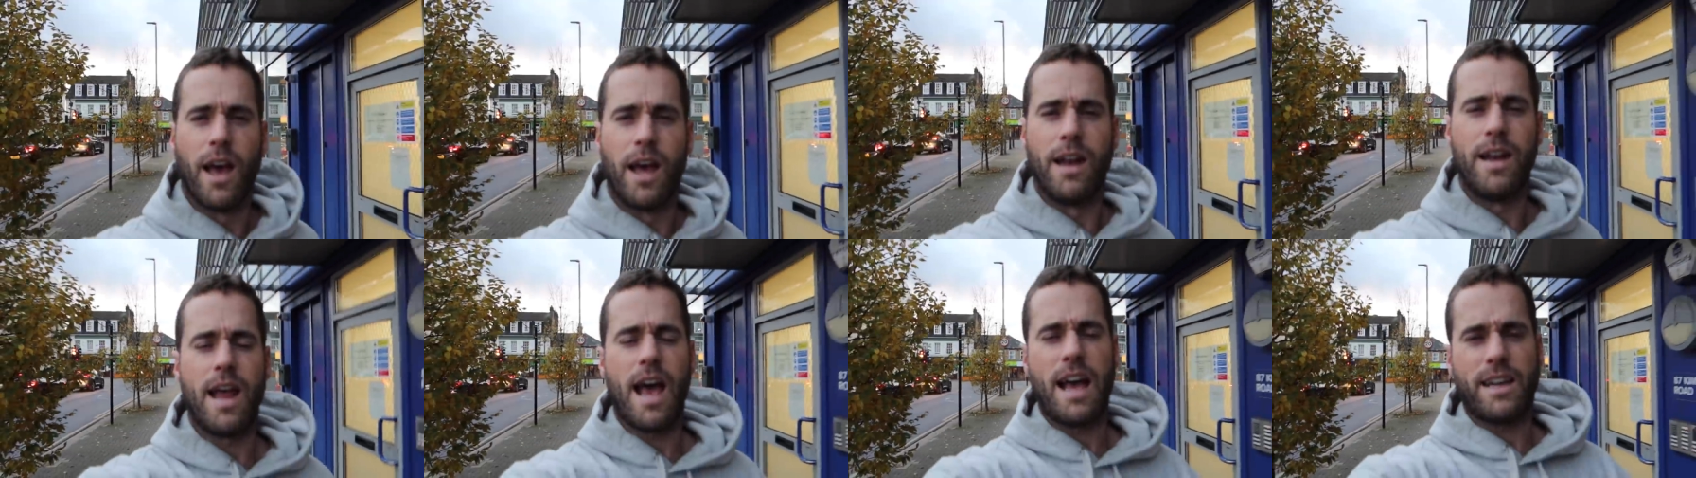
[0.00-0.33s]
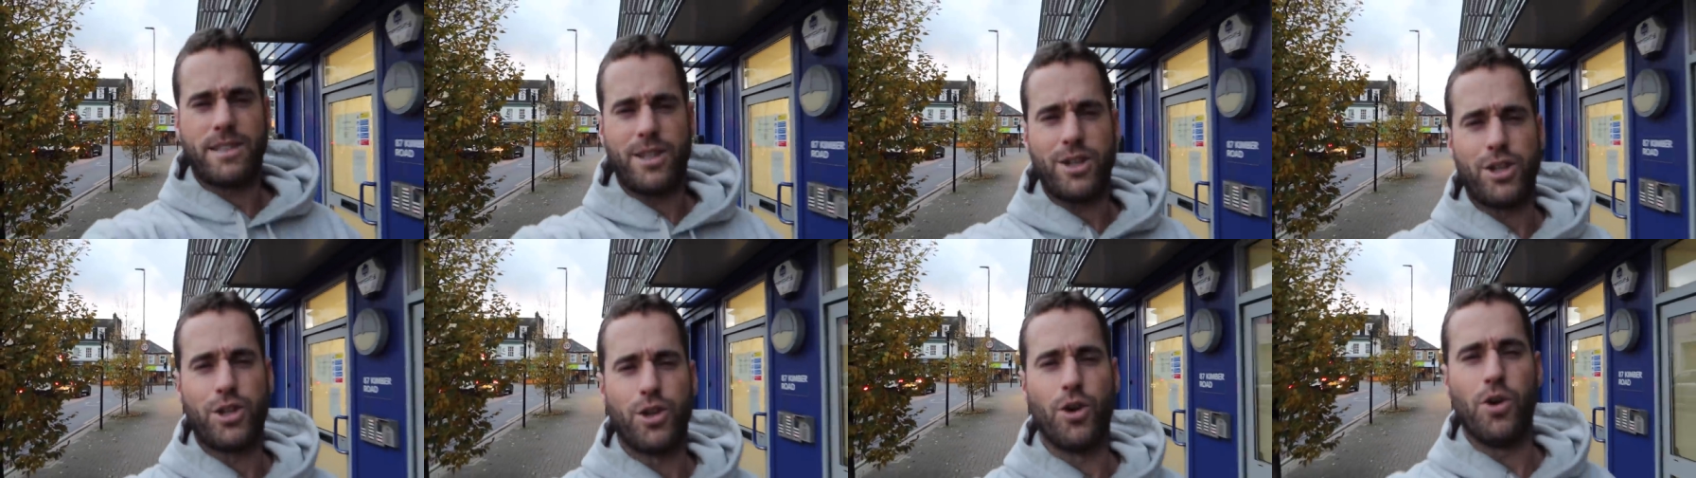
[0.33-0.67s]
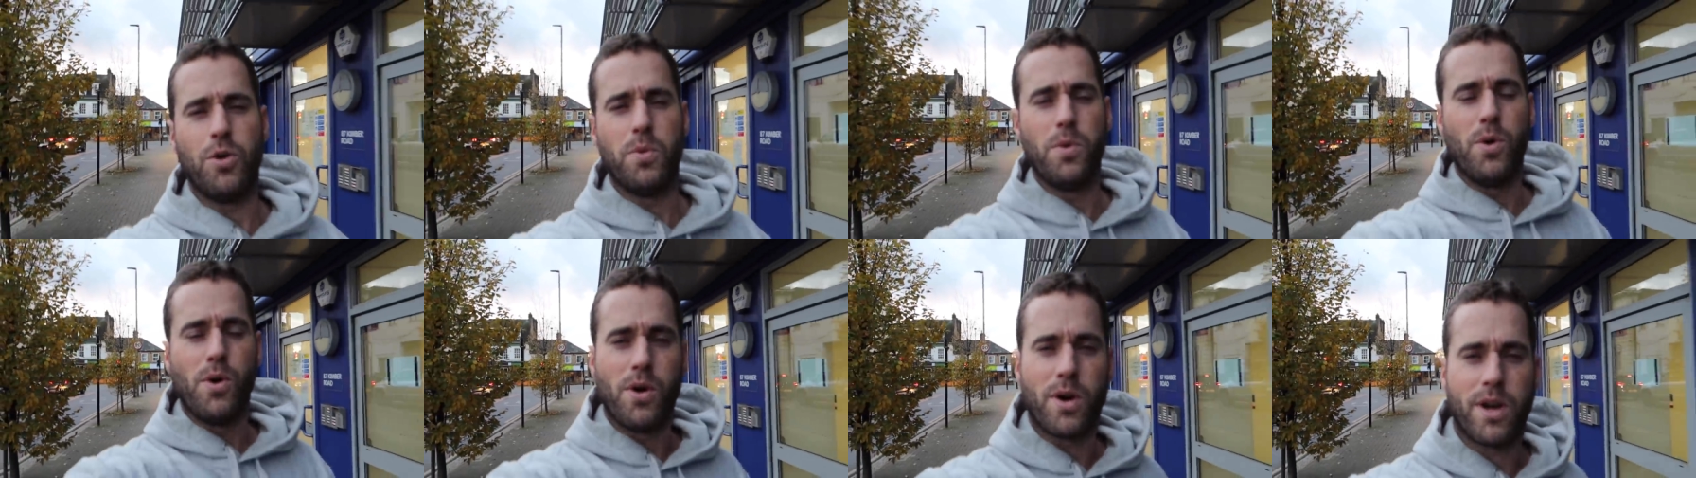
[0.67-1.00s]
Now it's a
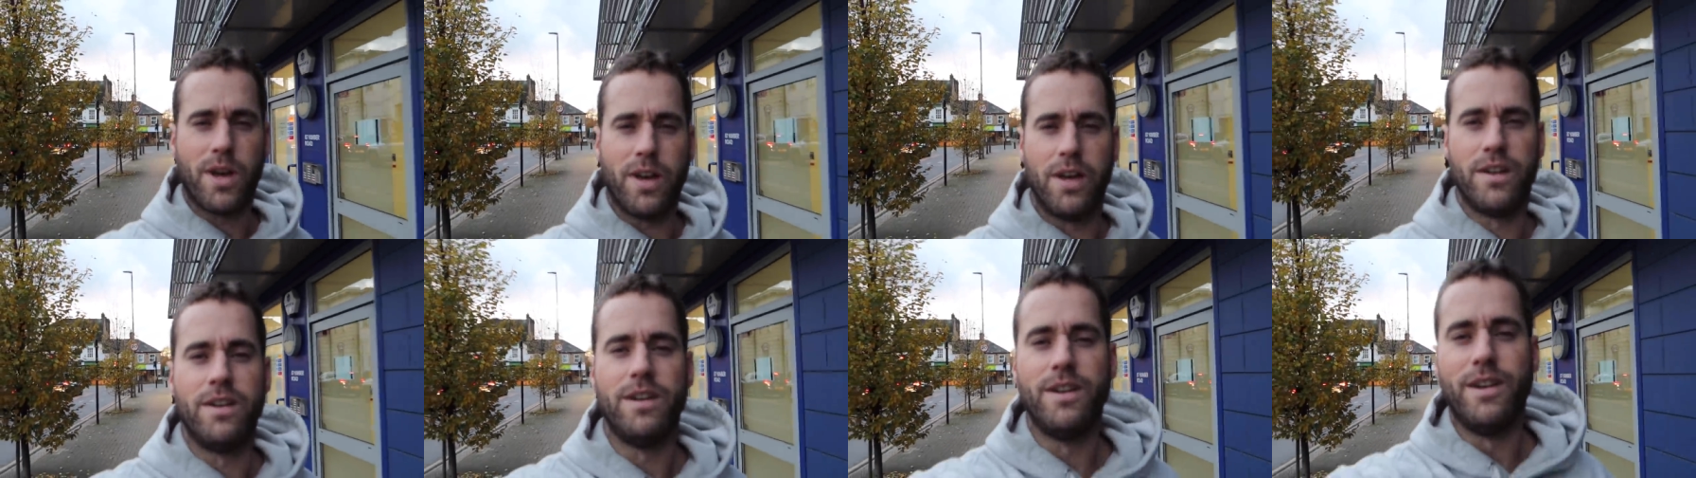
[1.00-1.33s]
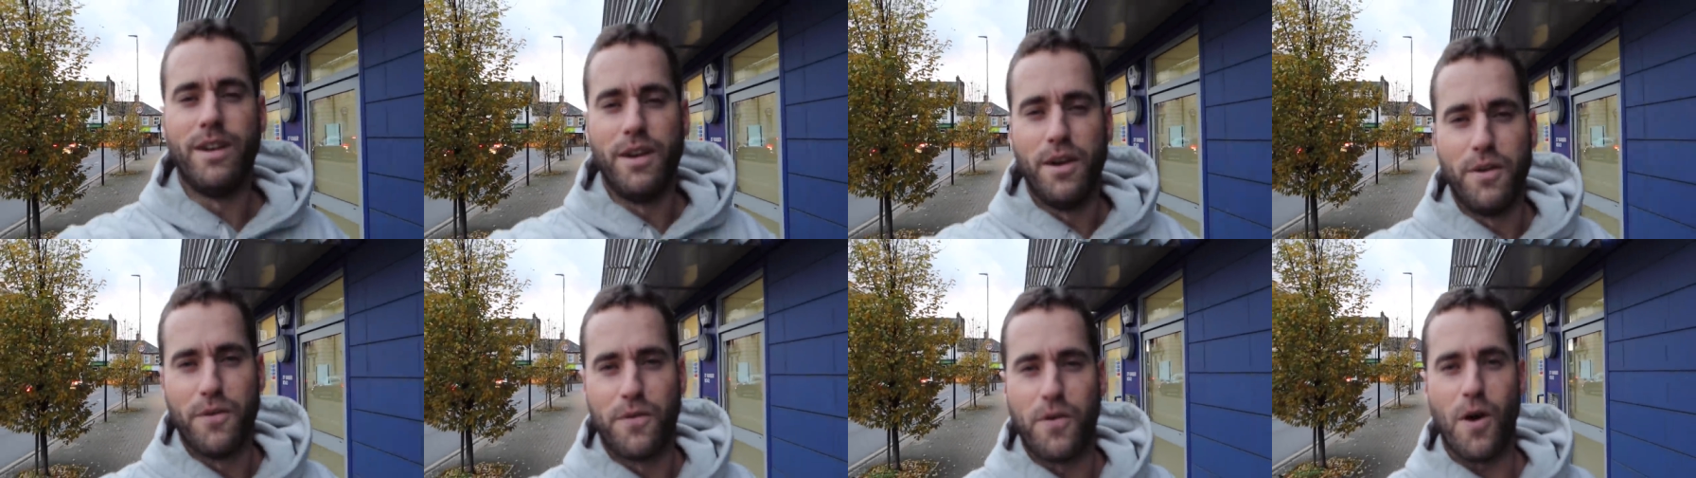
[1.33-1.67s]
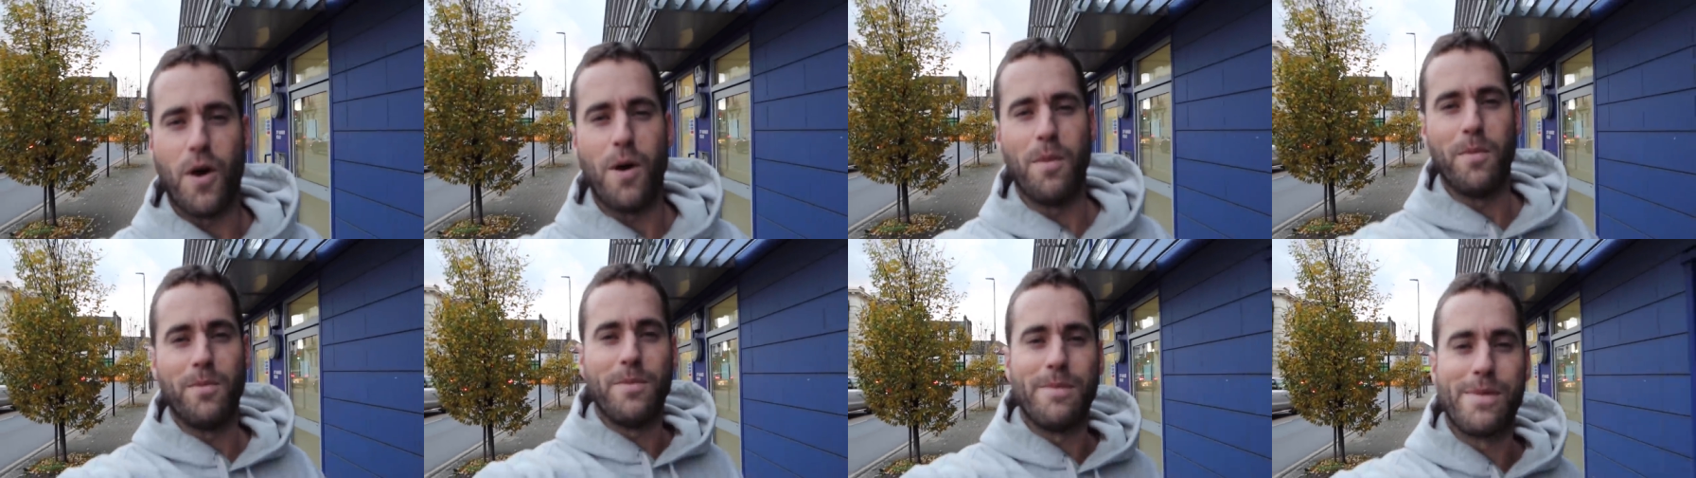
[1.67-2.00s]
short walk
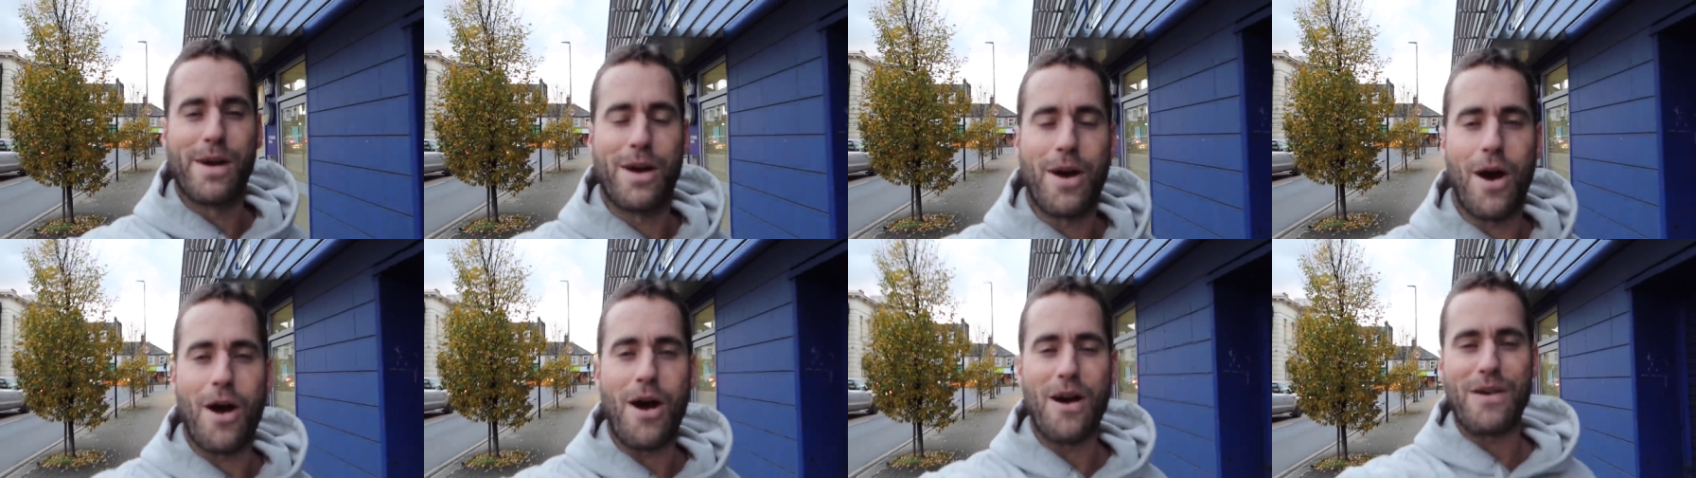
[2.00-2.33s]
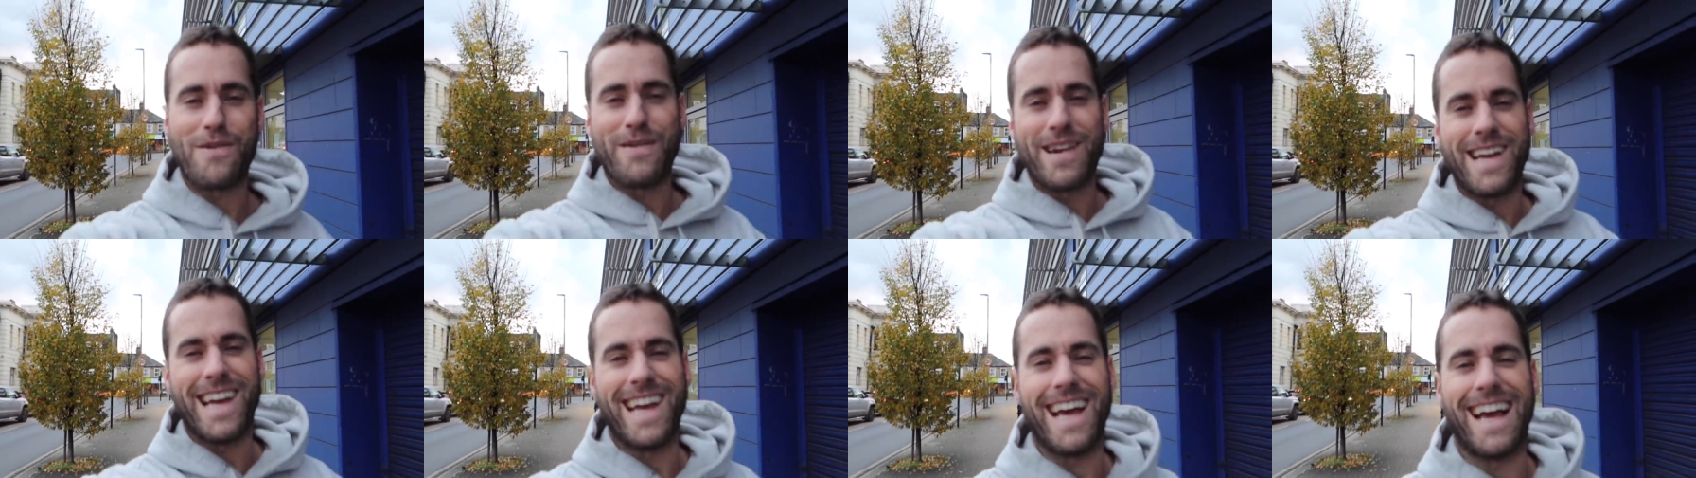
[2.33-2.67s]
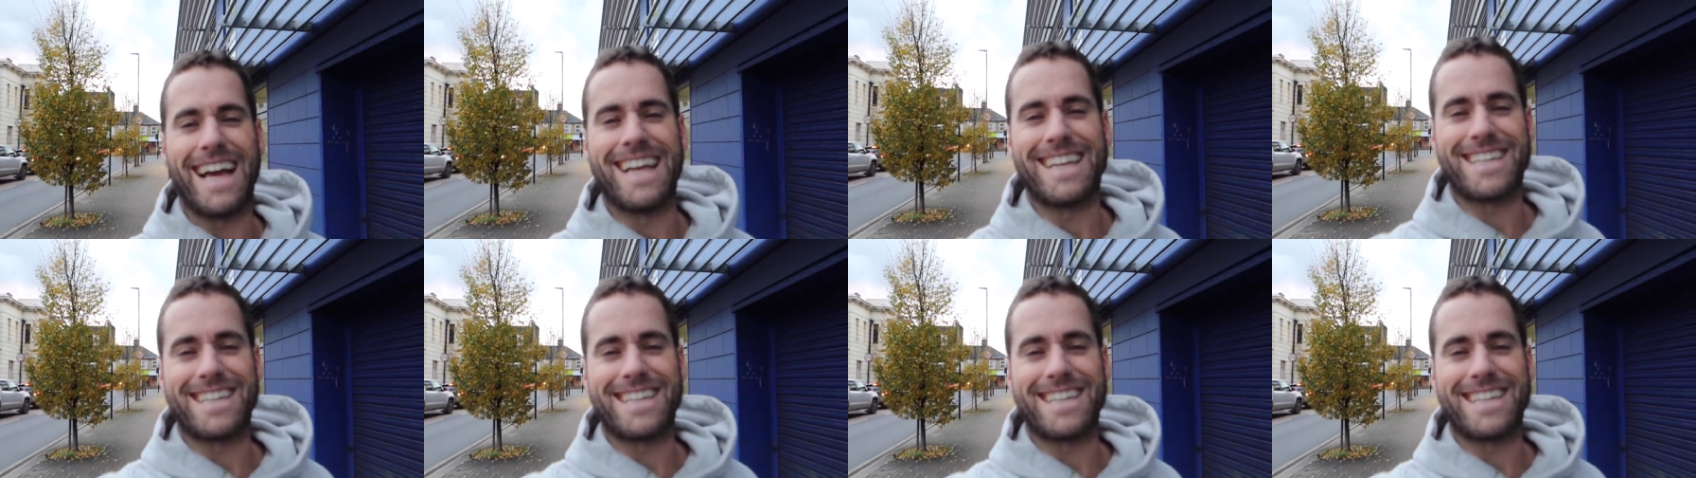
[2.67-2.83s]
from Macari